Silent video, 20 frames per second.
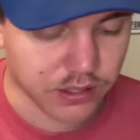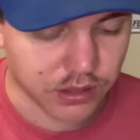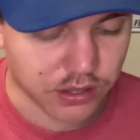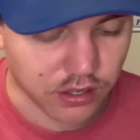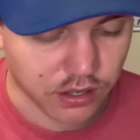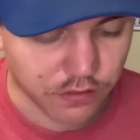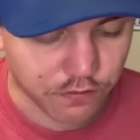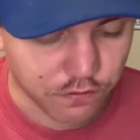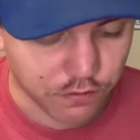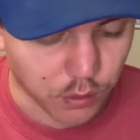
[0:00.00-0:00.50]

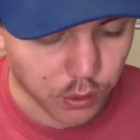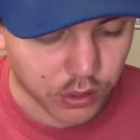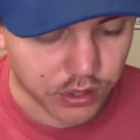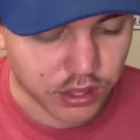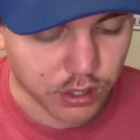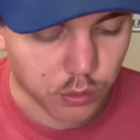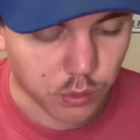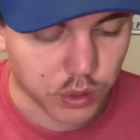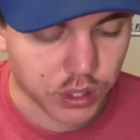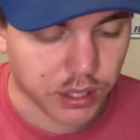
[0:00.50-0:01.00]

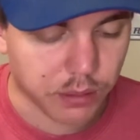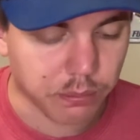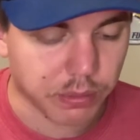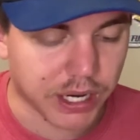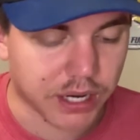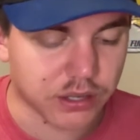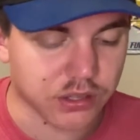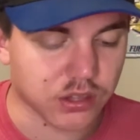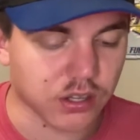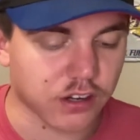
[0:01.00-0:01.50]
34th, William
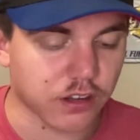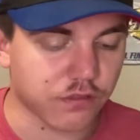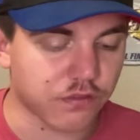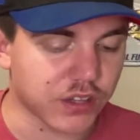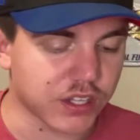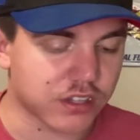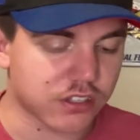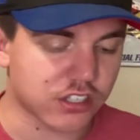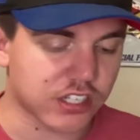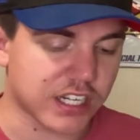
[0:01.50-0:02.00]
Byron.
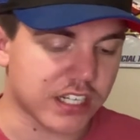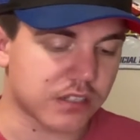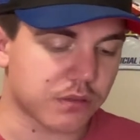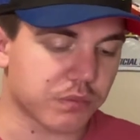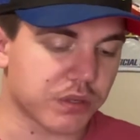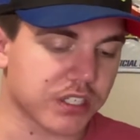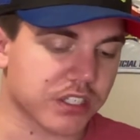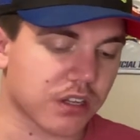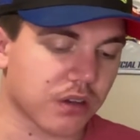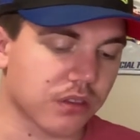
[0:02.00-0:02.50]
35th, Chase
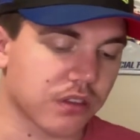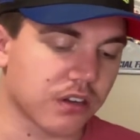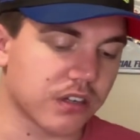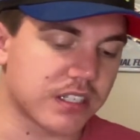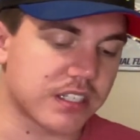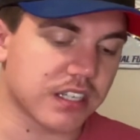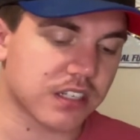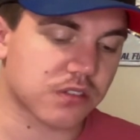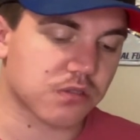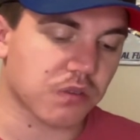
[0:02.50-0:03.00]
Briscoe.
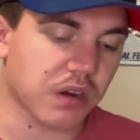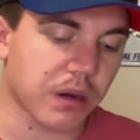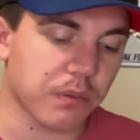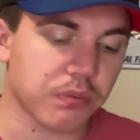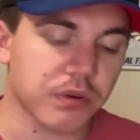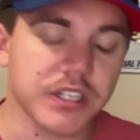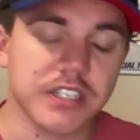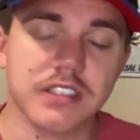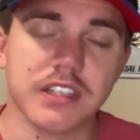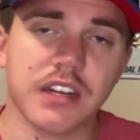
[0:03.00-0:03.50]
36th, Ryan
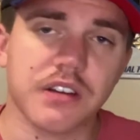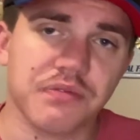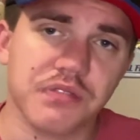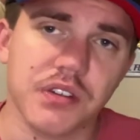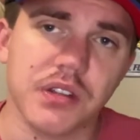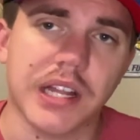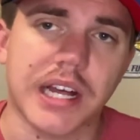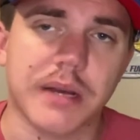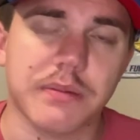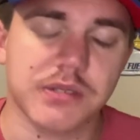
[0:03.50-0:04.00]
Preece led a
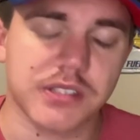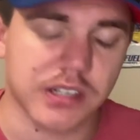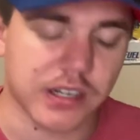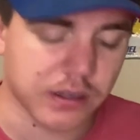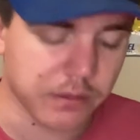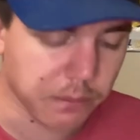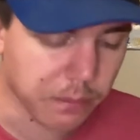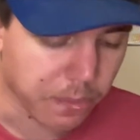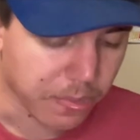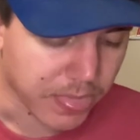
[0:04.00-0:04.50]
few laps
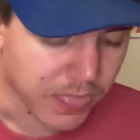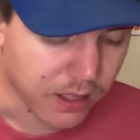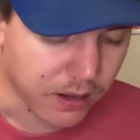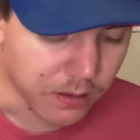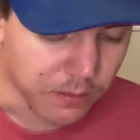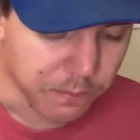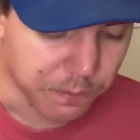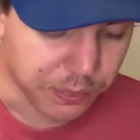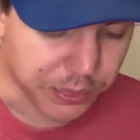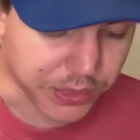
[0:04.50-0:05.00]
there.
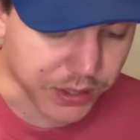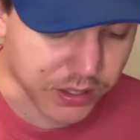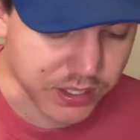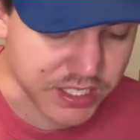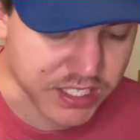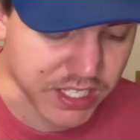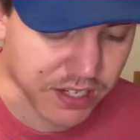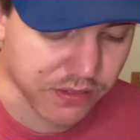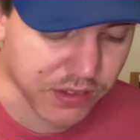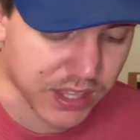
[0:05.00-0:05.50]

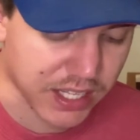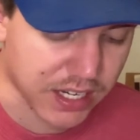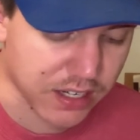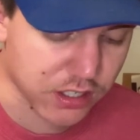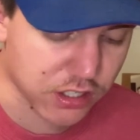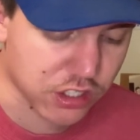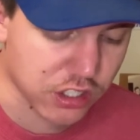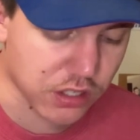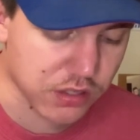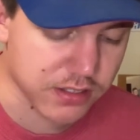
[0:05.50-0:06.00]
37th,
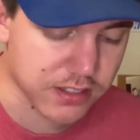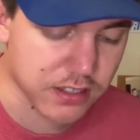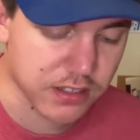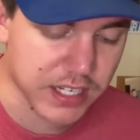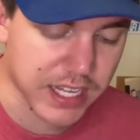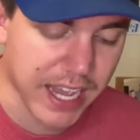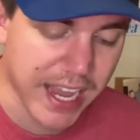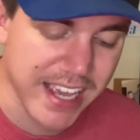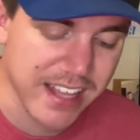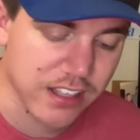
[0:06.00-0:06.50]
Eric Jones.
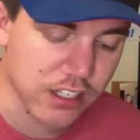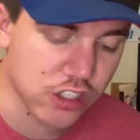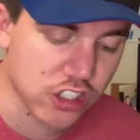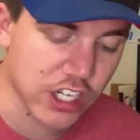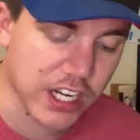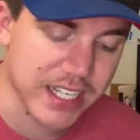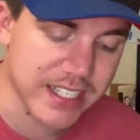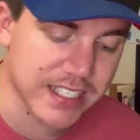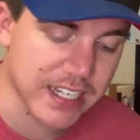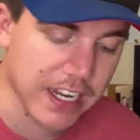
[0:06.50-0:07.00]
38th,
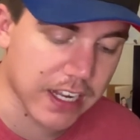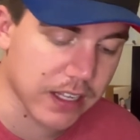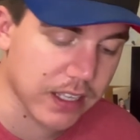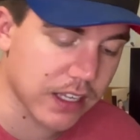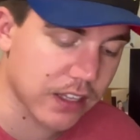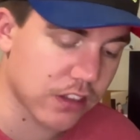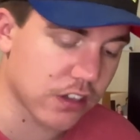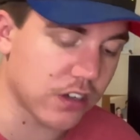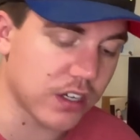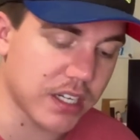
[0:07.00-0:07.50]
Chase
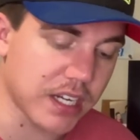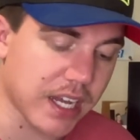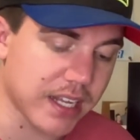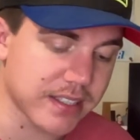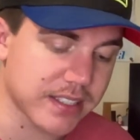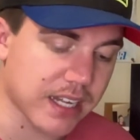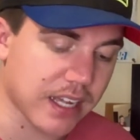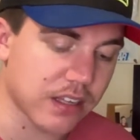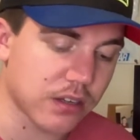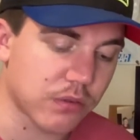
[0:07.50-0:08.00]
Elliott. 39th,
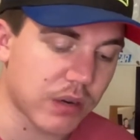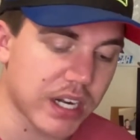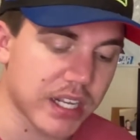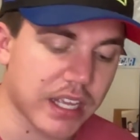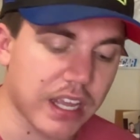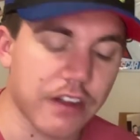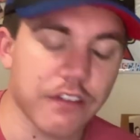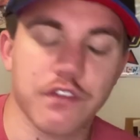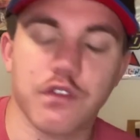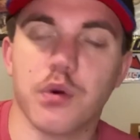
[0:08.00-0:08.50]
Tyler Reddick.
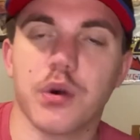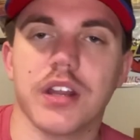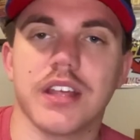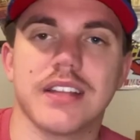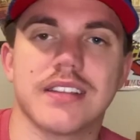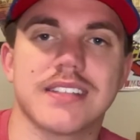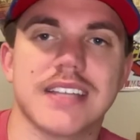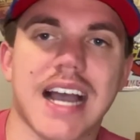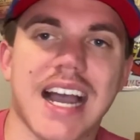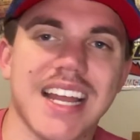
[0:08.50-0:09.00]
And
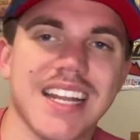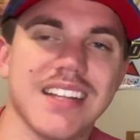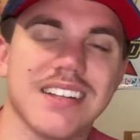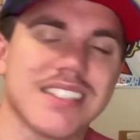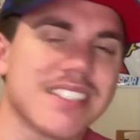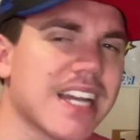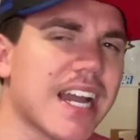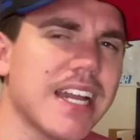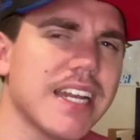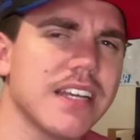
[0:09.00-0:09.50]
40th, Ty Dillon.
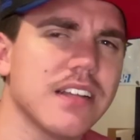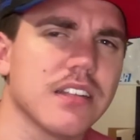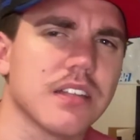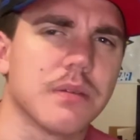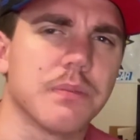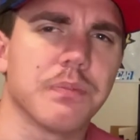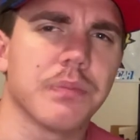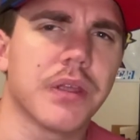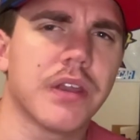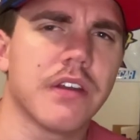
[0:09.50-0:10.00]
Ty
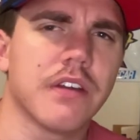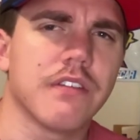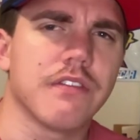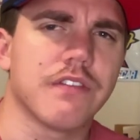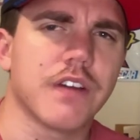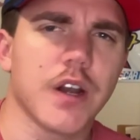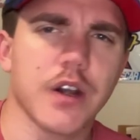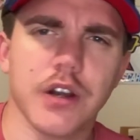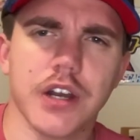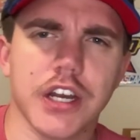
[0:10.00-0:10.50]
Dillon,
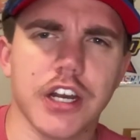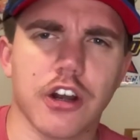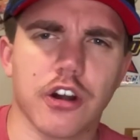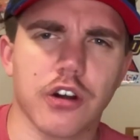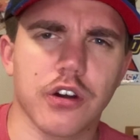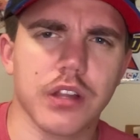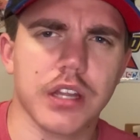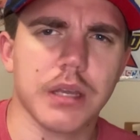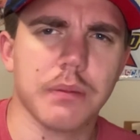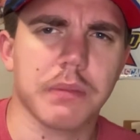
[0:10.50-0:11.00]
very
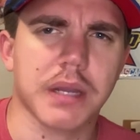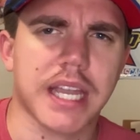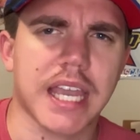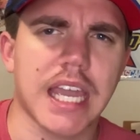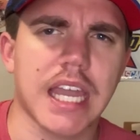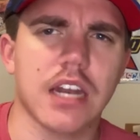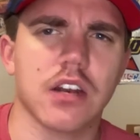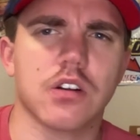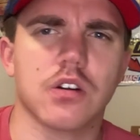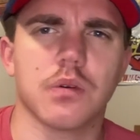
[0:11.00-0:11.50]
early
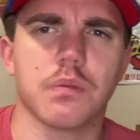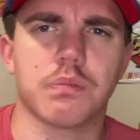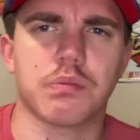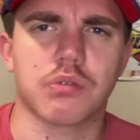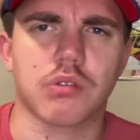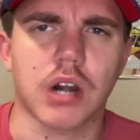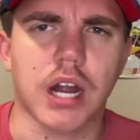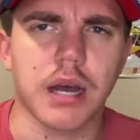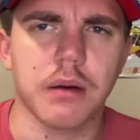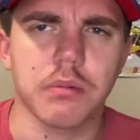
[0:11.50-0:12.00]
mechanical
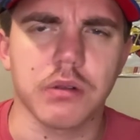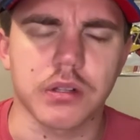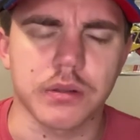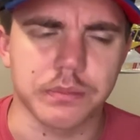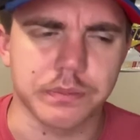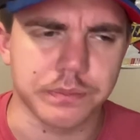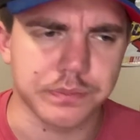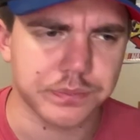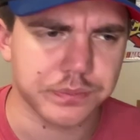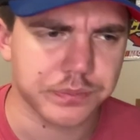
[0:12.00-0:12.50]
problem.